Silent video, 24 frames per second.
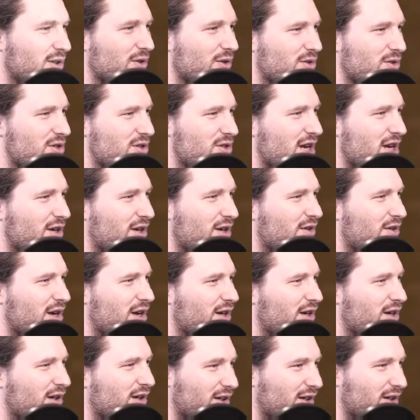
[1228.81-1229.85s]

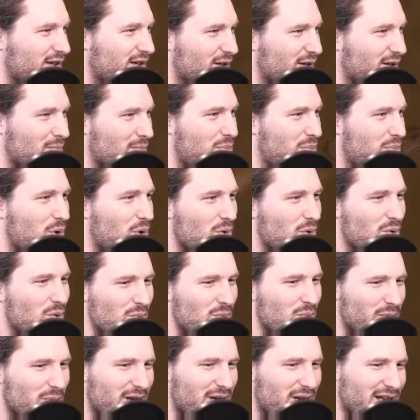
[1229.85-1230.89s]
generator.
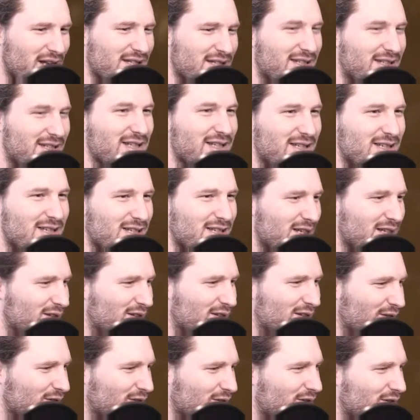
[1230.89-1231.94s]
Boom, instant
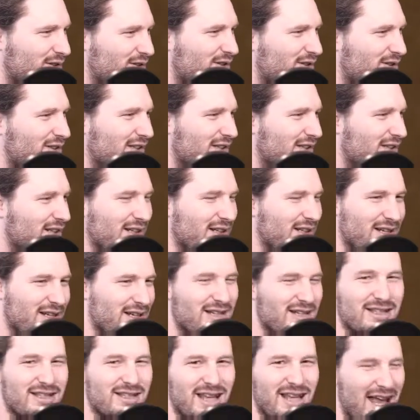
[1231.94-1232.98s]
shields.
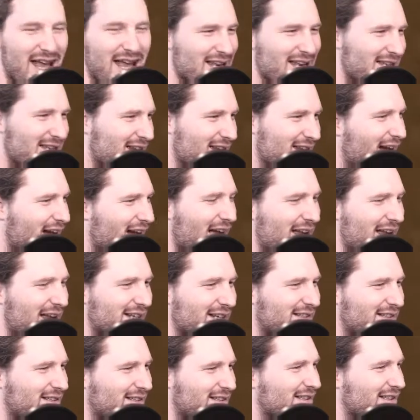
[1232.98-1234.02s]
Isn't that
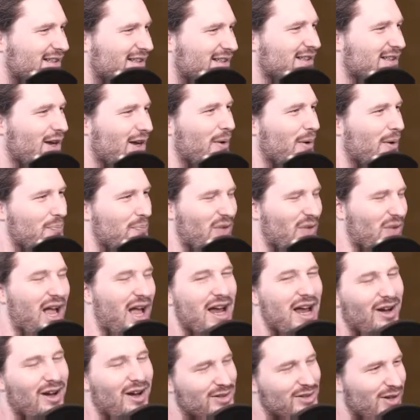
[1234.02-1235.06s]
nice? Oh,
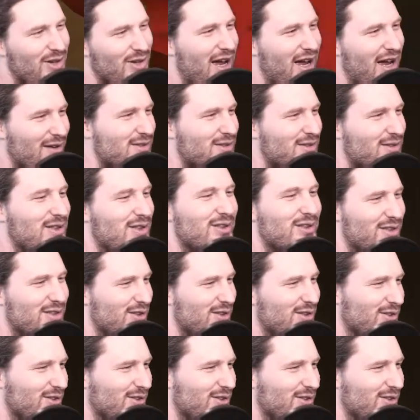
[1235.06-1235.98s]
I also have clear shield